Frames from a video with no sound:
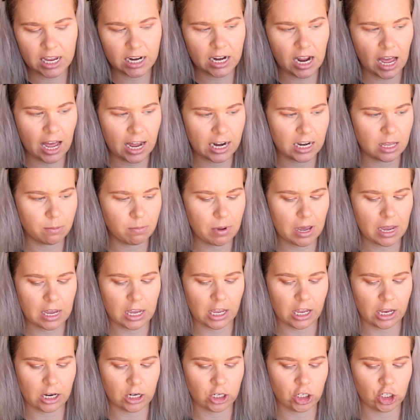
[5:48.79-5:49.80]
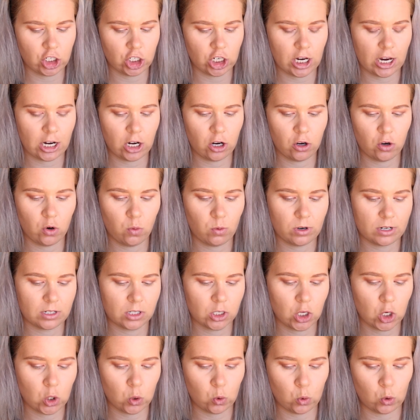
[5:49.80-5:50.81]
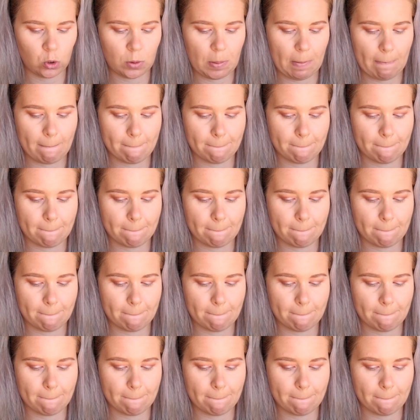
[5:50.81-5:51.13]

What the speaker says: in Honey Beige. I don't know what it's called.